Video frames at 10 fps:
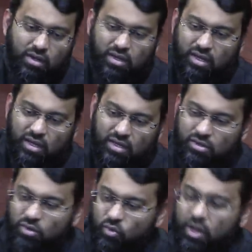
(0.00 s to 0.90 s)
and you
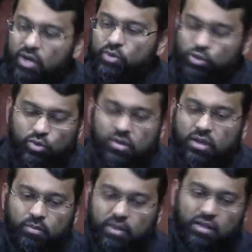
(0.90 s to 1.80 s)
know, why would you
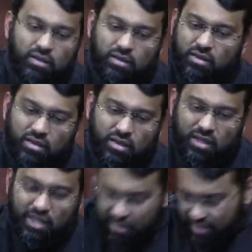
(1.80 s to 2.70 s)
then be
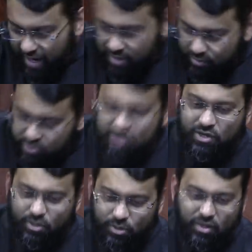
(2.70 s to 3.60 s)
in that
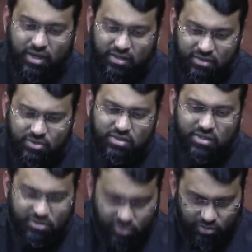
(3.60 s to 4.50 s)
particular line? You see,
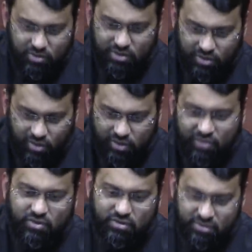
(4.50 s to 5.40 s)
so there are
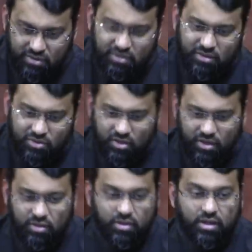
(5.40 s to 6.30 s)
levels,
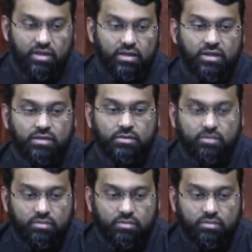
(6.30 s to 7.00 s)
inshallah. Okay, yes, Mr.